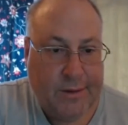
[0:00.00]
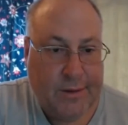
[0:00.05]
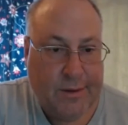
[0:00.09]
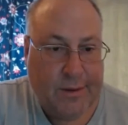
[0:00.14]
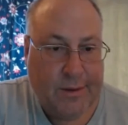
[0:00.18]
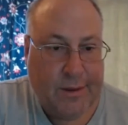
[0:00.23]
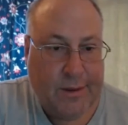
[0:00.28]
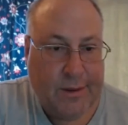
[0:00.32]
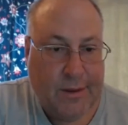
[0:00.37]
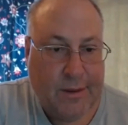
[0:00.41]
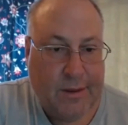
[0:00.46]

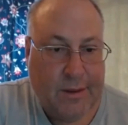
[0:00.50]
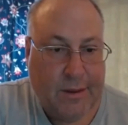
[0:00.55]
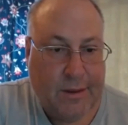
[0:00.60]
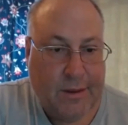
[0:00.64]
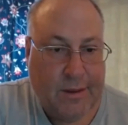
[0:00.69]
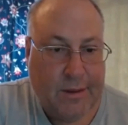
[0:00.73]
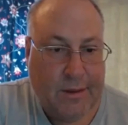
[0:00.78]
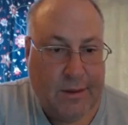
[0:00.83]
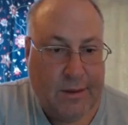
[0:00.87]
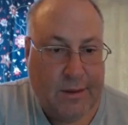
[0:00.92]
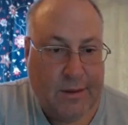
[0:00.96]
Uh,
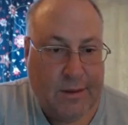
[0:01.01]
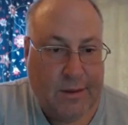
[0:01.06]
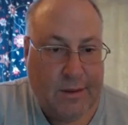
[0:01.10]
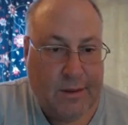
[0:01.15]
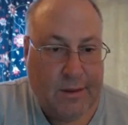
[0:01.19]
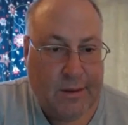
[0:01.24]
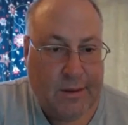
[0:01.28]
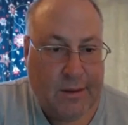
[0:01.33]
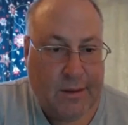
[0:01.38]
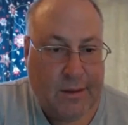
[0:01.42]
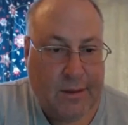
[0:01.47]

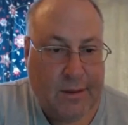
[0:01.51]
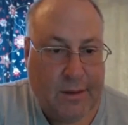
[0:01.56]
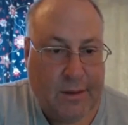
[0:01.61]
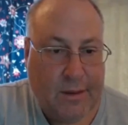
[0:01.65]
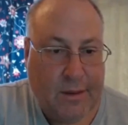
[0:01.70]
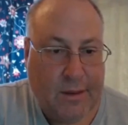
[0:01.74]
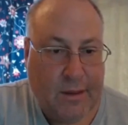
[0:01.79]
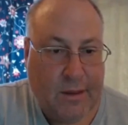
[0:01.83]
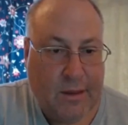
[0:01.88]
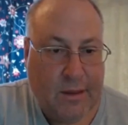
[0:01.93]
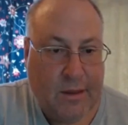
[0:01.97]

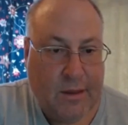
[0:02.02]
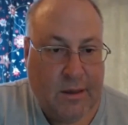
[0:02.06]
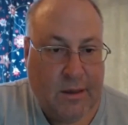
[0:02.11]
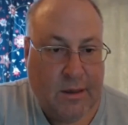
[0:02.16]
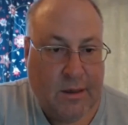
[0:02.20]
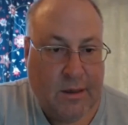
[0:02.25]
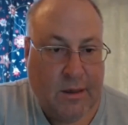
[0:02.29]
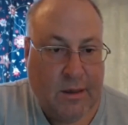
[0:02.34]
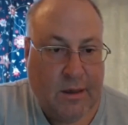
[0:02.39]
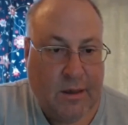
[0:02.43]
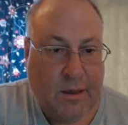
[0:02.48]

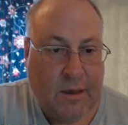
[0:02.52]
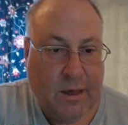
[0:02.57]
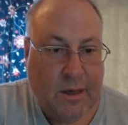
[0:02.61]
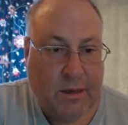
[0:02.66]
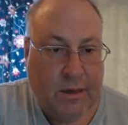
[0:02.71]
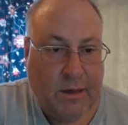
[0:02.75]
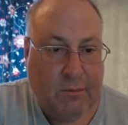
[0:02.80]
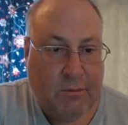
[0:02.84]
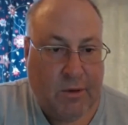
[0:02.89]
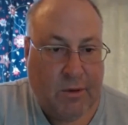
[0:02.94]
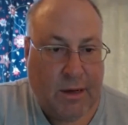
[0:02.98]
the red
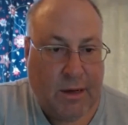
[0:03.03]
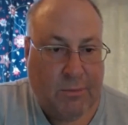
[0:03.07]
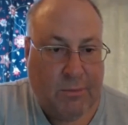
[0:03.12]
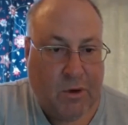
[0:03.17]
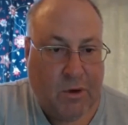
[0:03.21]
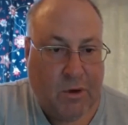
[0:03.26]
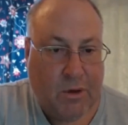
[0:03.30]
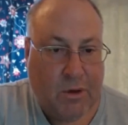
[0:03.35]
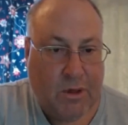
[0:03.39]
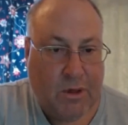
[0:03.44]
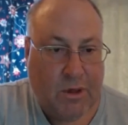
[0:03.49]

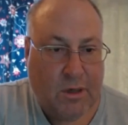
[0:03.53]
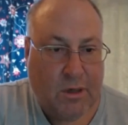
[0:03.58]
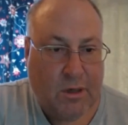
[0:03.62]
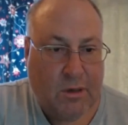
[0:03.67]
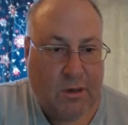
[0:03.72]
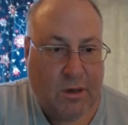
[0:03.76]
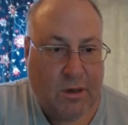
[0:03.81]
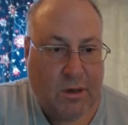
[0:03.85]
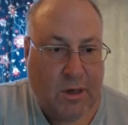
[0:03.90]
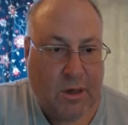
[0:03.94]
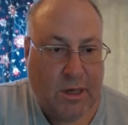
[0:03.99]
border
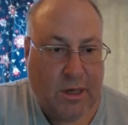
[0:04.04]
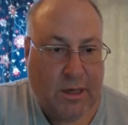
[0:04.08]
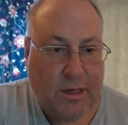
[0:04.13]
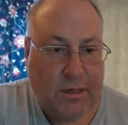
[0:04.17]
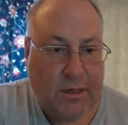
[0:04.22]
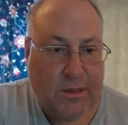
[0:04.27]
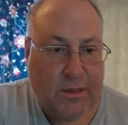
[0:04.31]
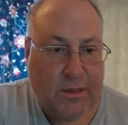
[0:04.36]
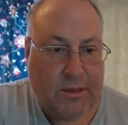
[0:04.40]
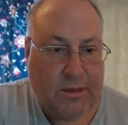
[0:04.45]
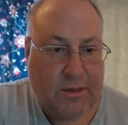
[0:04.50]
is
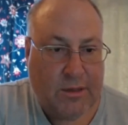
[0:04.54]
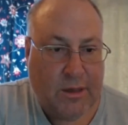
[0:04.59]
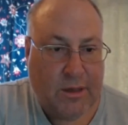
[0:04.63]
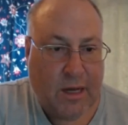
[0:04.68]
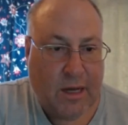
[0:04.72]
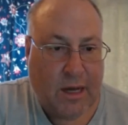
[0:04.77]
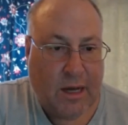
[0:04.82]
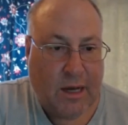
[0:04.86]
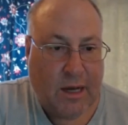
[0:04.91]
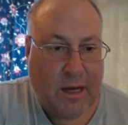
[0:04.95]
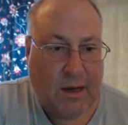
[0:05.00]

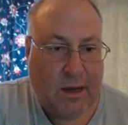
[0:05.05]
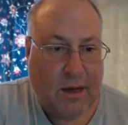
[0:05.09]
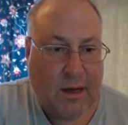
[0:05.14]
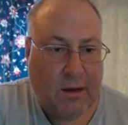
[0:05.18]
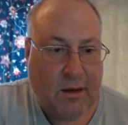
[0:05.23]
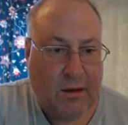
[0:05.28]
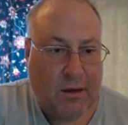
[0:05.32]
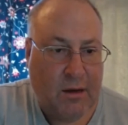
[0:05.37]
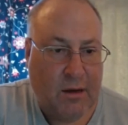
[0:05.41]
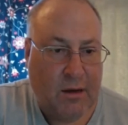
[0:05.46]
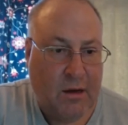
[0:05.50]
uh,
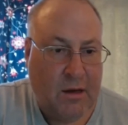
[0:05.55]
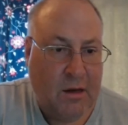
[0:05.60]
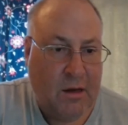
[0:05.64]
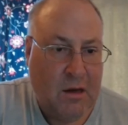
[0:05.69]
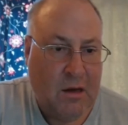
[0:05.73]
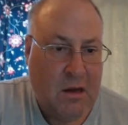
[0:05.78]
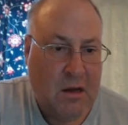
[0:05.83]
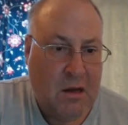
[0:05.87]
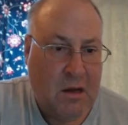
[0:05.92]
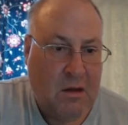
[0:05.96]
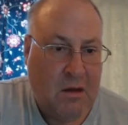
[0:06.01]

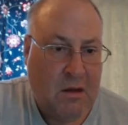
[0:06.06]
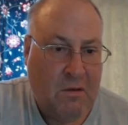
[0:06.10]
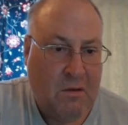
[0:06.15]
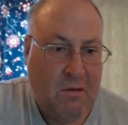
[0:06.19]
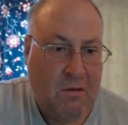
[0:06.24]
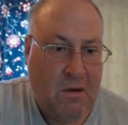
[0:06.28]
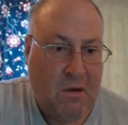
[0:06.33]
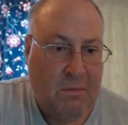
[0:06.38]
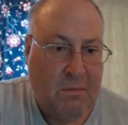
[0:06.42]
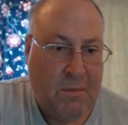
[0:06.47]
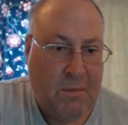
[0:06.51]

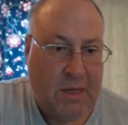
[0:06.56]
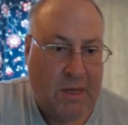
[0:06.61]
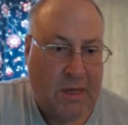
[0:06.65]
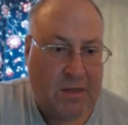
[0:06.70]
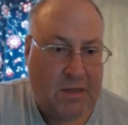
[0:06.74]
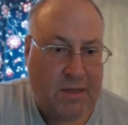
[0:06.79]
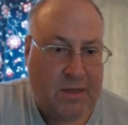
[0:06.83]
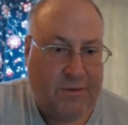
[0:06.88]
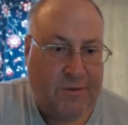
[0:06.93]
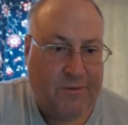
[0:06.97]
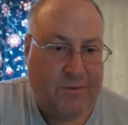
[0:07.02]
mixed
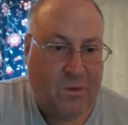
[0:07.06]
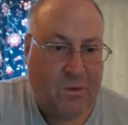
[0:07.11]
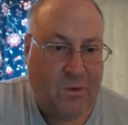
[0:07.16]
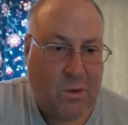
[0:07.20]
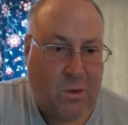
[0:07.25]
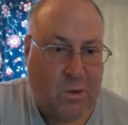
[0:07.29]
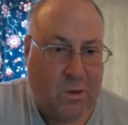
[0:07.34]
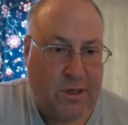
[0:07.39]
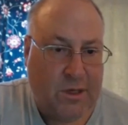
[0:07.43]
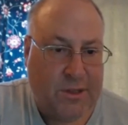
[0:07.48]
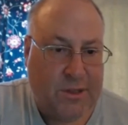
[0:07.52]
forest.
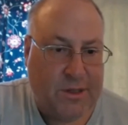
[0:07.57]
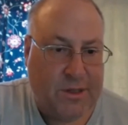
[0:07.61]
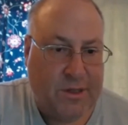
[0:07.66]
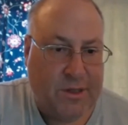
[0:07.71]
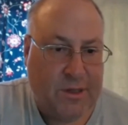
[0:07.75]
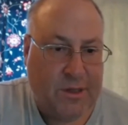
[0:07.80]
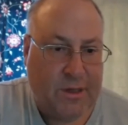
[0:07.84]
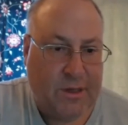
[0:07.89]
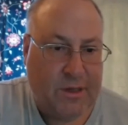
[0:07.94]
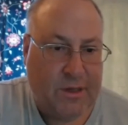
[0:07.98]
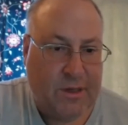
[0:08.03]
Mm -hmm.
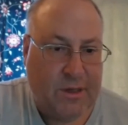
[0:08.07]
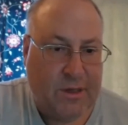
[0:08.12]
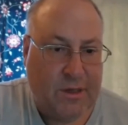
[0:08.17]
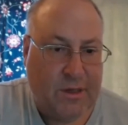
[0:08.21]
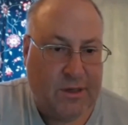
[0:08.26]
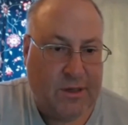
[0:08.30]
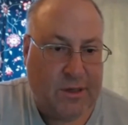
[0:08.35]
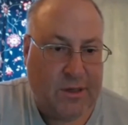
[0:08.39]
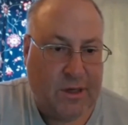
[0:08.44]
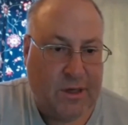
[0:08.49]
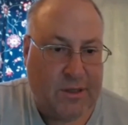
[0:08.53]
Starts
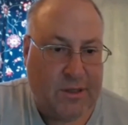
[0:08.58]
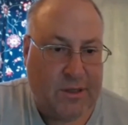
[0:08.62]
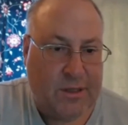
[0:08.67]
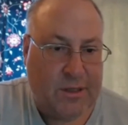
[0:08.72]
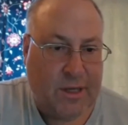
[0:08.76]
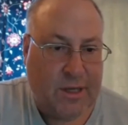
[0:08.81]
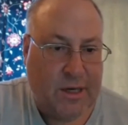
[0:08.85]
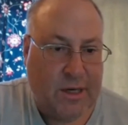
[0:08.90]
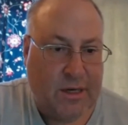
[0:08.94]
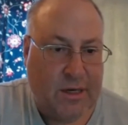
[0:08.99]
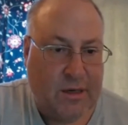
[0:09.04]
there,
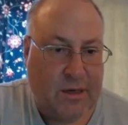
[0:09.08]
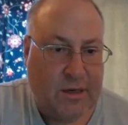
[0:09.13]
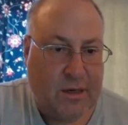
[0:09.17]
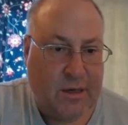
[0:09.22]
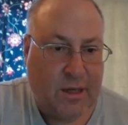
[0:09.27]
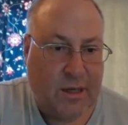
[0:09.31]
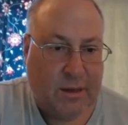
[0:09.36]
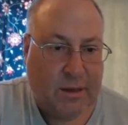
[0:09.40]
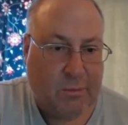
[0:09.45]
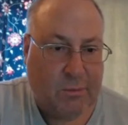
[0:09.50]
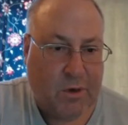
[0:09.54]
like pretty
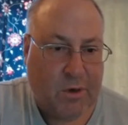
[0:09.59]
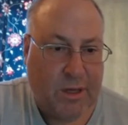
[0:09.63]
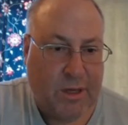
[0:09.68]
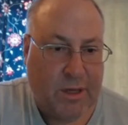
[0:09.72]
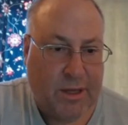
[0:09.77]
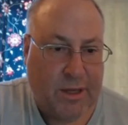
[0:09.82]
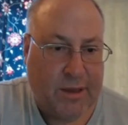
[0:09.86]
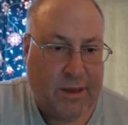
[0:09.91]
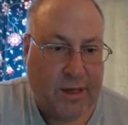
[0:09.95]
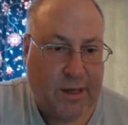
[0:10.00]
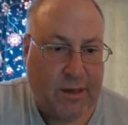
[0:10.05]
thick
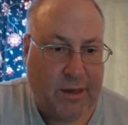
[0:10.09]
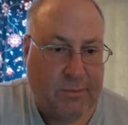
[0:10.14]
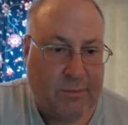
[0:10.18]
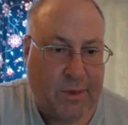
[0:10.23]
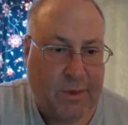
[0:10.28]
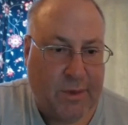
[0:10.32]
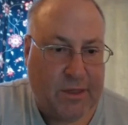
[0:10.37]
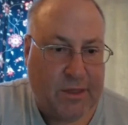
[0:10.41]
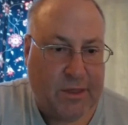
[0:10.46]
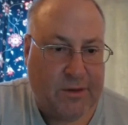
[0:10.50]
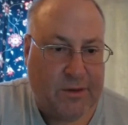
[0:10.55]
mixed
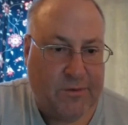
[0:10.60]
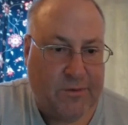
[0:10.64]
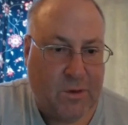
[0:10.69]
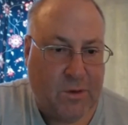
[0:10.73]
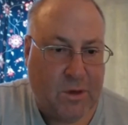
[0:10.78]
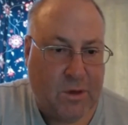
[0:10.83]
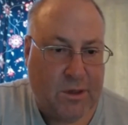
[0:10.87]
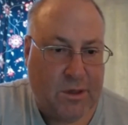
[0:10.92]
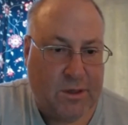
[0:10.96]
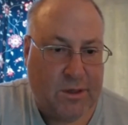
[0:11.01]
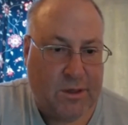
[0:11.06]
forest. Mm
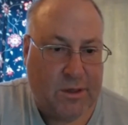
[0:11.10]
-hmm.